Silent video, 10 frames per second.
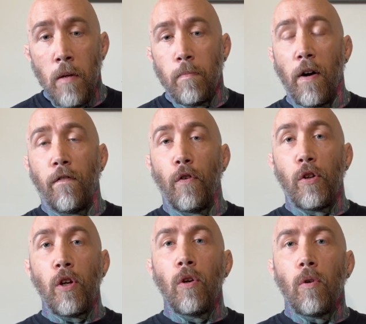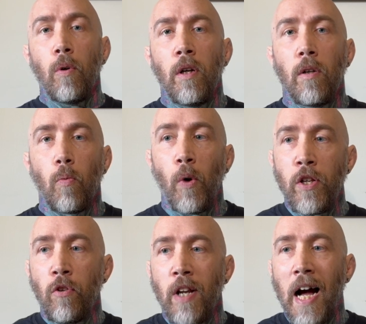But for you, when
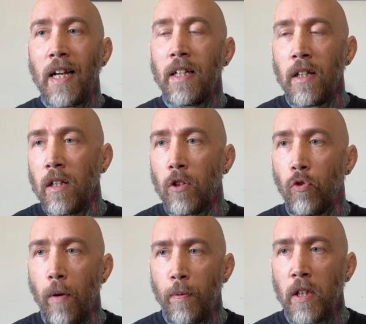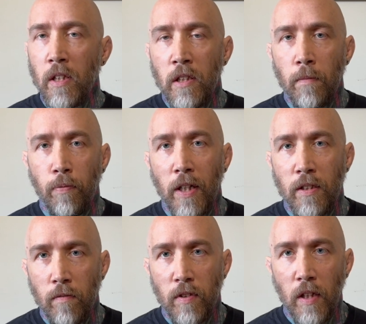you're not in a cripplingly
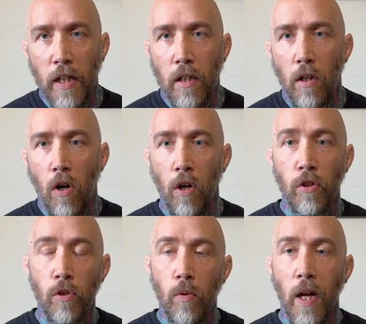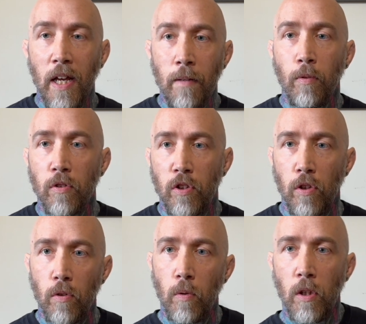depressive state, are you able
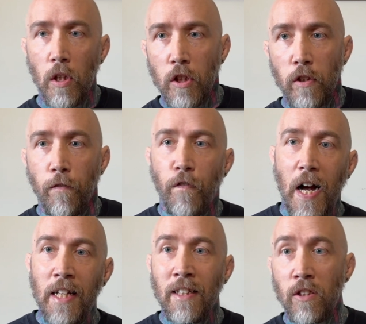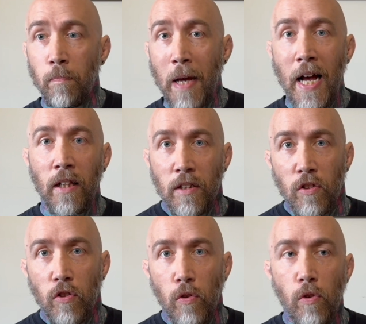to find this
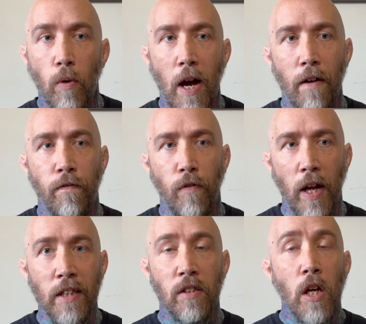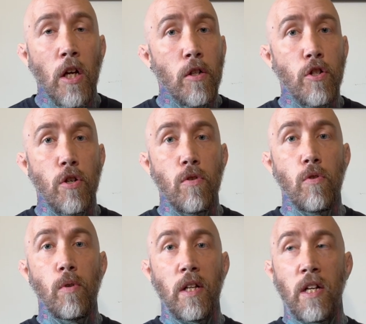balance? Do you have friends?
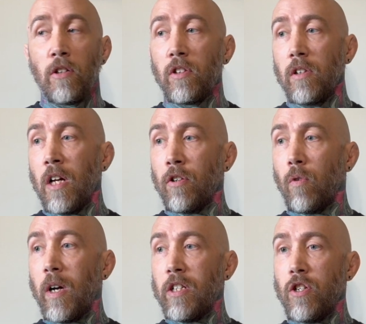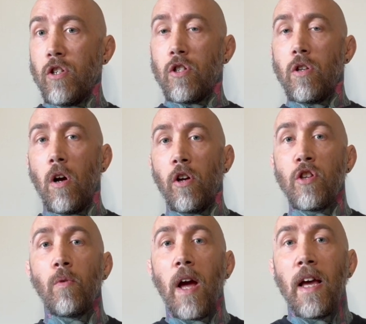And here's another question. Are
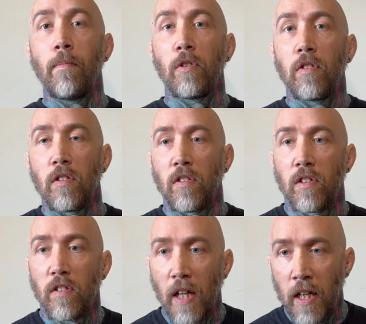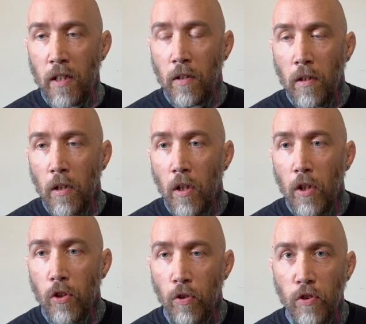you able to sustain
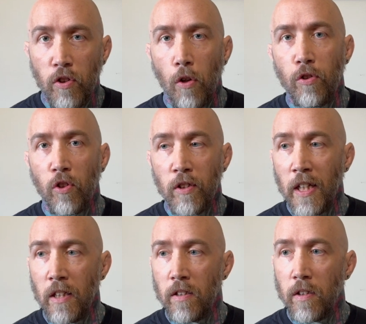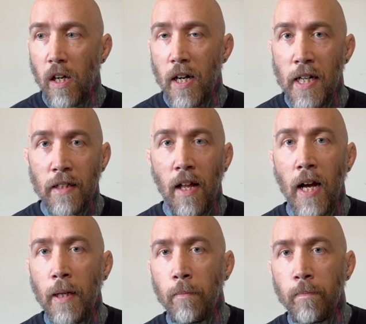your social needs online?